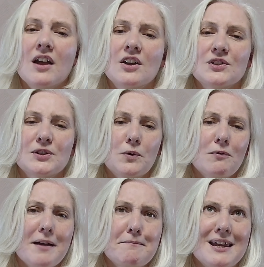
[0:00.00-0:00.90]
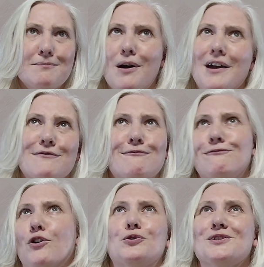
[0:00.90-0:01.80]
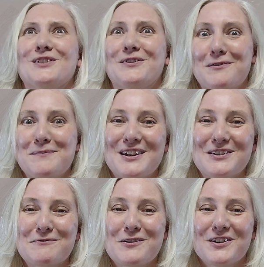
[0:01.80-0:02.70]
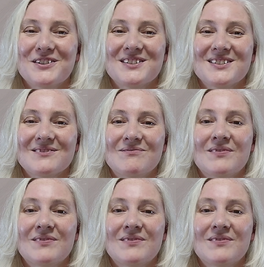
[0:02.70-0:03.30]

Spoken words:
So what do I mean by focus on repeated words?